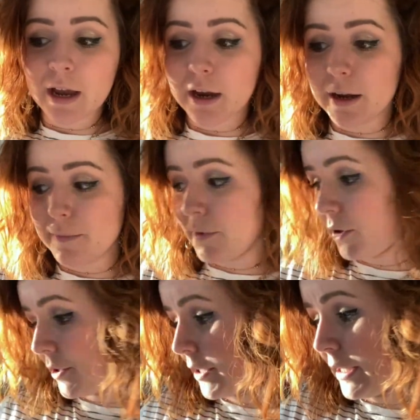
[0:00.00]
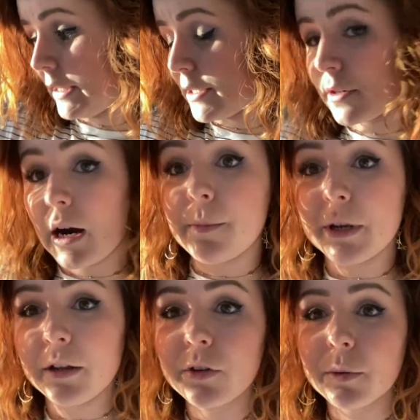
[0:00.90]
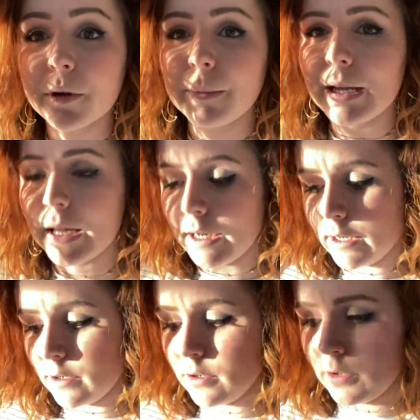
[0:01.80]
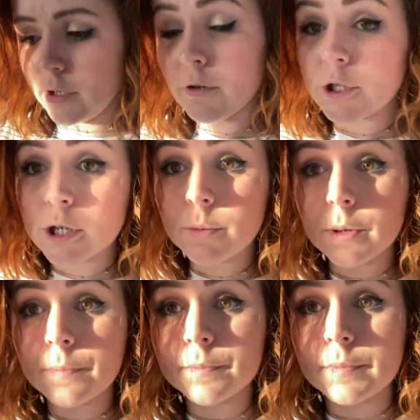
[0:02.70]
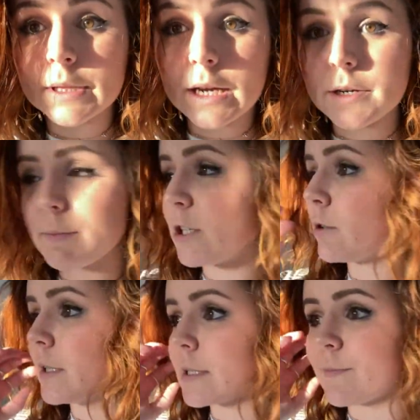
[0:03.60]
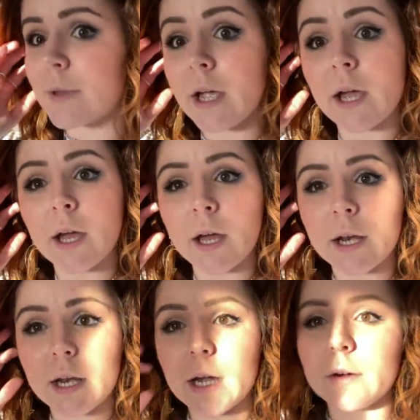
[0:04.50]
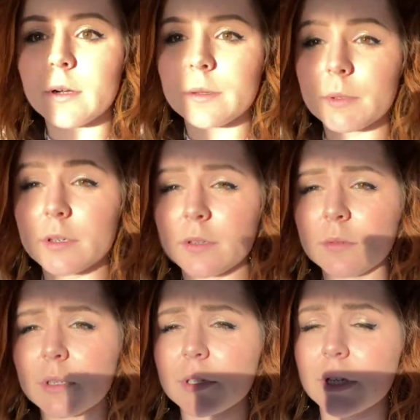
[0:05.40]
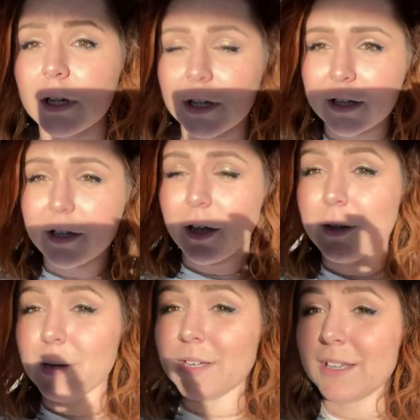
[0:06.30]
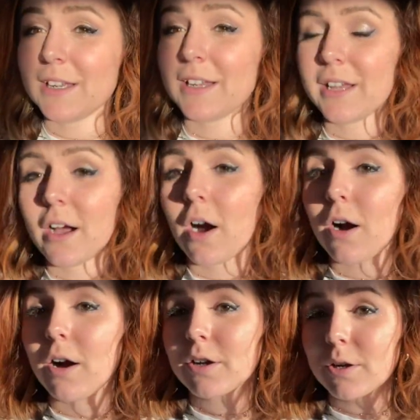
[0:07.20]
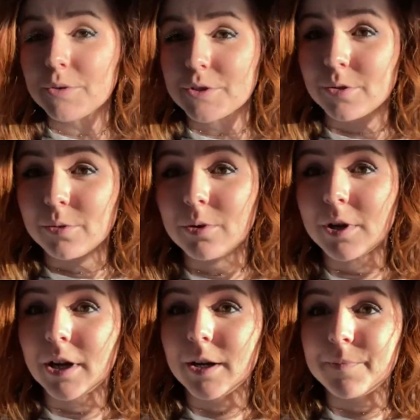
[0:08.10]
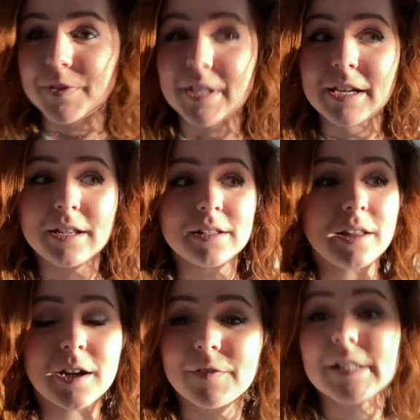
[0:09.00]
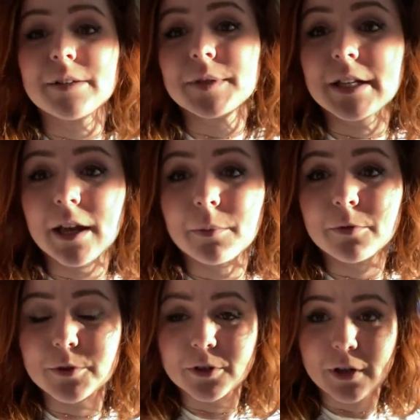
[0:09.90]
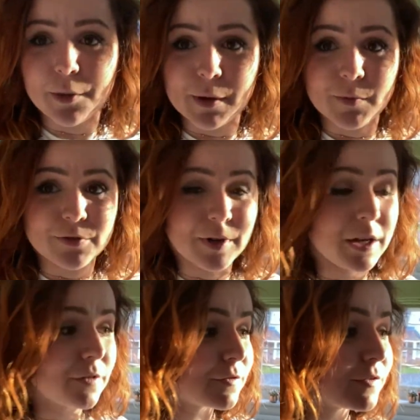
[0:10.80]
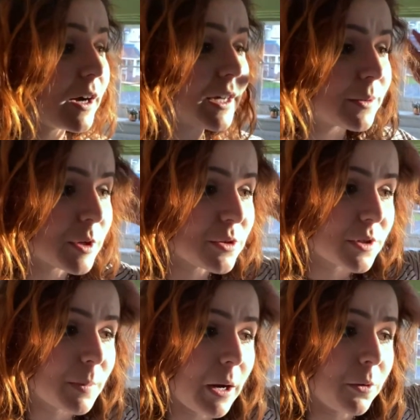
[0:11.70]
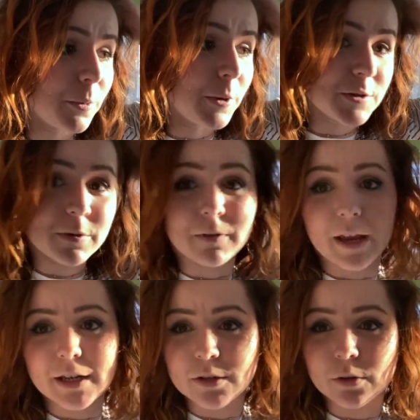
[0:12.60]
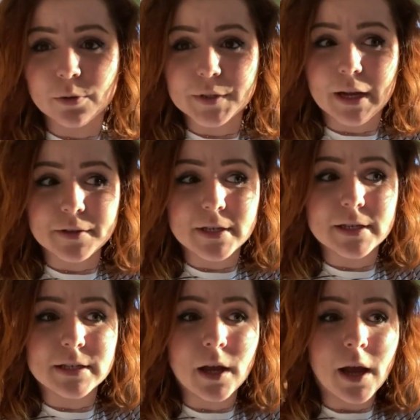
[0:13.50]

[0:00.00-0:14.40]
on Instagram, and if you were going to make any on YouTube, there is my choice. Now I'm going to, oh god, go on the dog walk. The live, as I was saying before the dog came in, was really good fun. We talked about all the books we'd rate into Hogwarts houses,